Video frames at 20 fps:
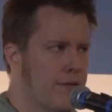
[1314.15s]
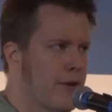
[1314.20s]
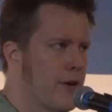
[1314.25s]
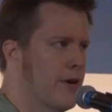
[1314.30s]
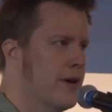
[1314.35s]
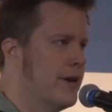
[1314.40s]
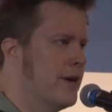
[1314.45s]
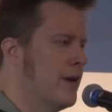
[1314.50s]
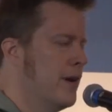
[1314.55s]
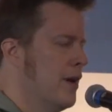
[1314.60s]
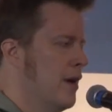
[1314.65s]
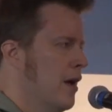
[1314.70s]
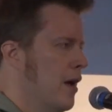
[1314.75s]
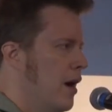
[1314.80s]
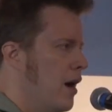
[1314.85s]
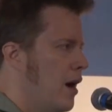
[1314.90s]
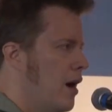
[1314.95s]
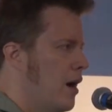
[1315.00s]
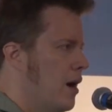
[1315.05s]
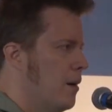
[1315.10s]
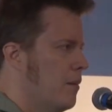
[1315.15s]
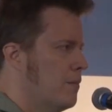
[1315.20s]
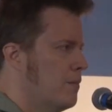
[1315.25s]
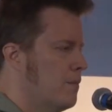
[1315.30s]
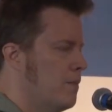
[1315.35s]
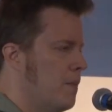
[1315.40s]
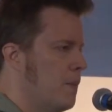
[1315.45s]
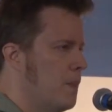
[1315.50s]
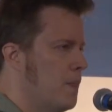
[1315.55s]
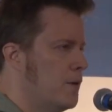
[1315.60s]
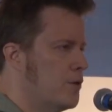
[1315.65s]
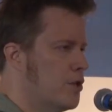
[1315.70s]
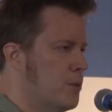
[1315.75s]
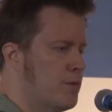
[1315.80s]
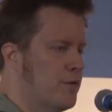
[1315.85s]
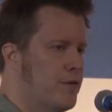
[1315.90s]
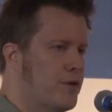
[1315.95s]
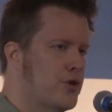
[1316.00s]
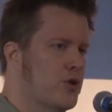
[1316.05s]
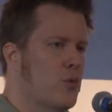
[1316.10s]
a very
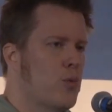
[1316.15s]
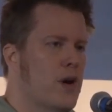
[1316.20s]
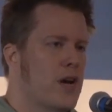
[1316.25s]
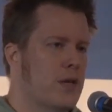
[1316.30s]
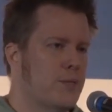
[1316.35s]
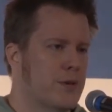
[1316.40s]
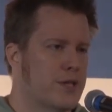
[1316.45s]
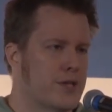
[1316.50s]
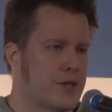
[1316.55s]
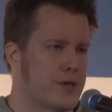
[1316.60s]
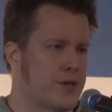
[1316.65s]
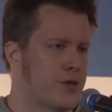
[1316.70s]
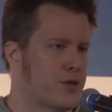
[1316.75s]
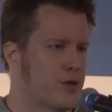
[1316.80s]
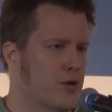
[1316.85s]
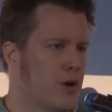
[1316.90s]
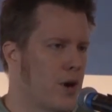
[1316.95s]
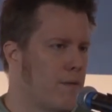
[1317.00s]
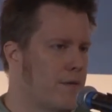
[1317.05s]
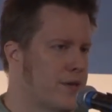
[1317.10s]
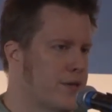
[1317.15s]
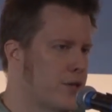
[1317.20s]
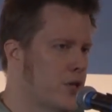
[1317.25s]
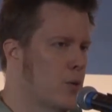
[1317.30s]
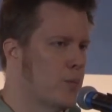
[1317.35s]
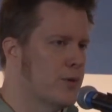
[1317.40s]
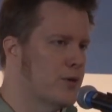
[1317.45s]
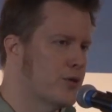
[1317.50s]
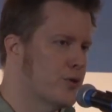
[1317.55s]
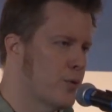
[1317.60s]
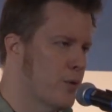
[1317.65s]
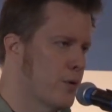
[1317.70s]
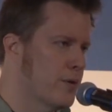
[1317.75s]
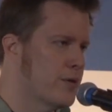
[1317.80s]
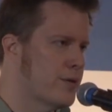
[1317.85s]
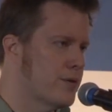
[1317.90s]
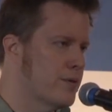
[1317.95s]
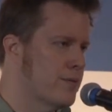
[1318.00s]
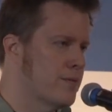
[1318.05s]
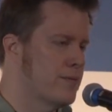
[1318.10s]
superficial way in which this is true. Obviously, open
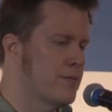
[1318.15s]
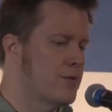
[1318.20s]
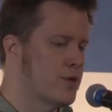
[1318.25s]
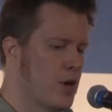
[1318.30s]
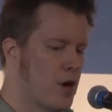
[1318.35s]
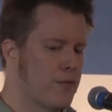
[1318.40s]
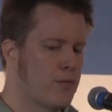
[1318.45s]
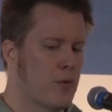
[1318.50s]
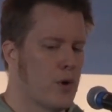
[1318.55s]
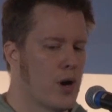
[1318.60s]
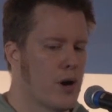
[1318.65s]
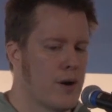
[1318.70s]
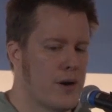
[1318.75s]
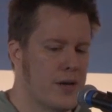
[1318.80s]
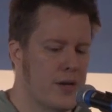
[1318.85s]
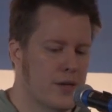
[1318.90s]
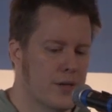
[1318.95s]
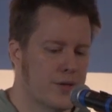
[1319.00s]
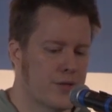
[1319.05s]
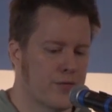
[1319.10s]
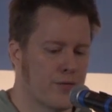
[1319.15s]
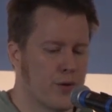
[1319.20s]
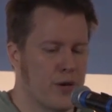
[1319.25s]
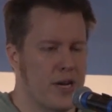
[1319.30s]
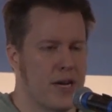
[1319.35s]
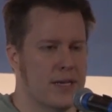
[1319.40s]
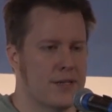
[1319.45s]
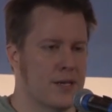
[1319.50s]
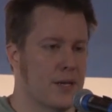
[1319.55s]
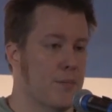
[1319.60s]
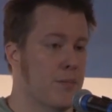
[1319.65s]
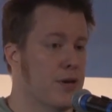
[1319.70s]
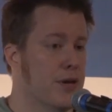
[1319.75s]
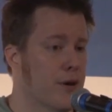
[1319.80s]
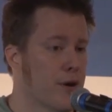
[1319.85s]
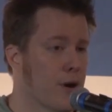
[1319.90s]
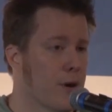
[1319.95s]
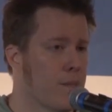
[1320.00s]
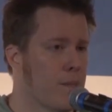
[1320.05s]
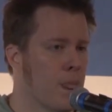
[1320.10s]
source software is free as in
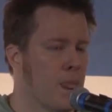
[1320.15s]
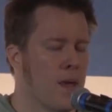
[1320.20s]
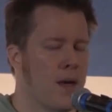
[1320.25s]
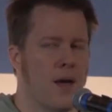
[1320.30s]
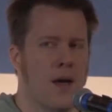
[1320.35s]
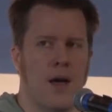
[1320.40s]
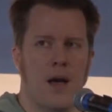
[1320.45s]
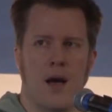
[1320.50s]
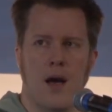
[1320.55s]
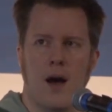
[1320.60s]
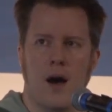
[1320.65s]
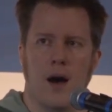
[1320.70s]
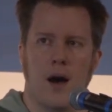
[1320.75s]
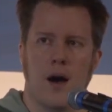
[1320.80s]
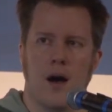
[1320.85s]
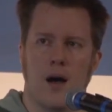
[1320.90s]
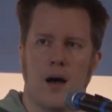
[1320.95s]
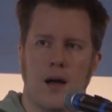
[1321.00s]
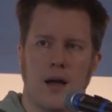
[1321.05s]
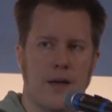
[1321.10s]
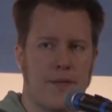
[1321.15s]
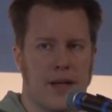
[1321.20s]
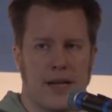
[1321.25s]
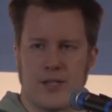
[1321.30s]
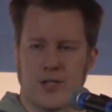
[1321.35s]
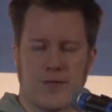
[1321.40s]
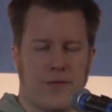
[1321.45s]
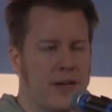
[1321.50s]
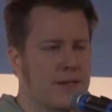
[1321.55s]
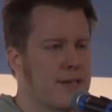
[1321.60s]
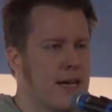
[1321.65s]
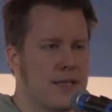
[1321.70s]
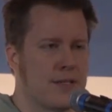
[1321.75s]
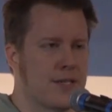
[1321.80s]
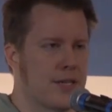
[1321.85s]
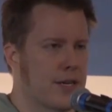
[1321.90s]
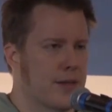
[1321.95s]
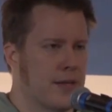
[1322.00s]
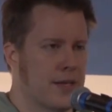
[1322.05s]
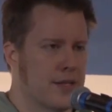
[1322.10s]
beer, and that's
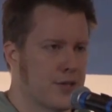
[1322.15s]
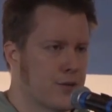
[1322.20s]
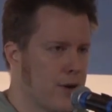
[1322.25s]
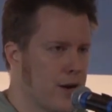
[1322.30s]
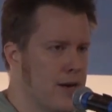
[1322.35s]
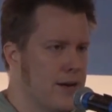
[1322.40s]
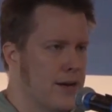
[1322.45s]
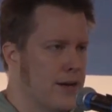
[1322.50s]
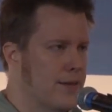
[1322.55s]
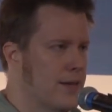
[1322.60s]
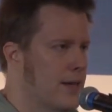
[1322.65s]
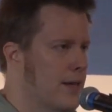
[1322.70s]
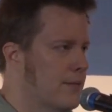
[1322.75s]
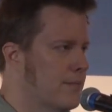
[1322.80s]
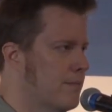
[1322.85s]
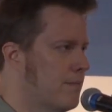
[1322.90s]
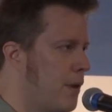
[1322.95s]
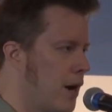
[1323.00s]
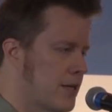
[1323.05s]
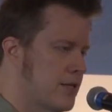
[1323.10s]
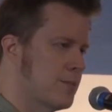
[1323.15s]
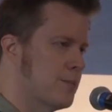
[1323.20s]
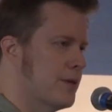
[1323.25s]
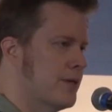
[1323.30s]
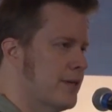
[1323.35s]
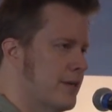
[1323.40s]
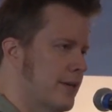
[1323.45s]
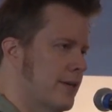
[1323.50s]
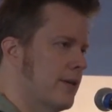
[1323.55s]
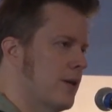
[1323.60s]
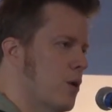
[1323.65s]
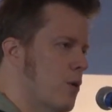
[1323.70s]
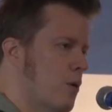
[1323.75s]
fantastic and that's great, and that possibly can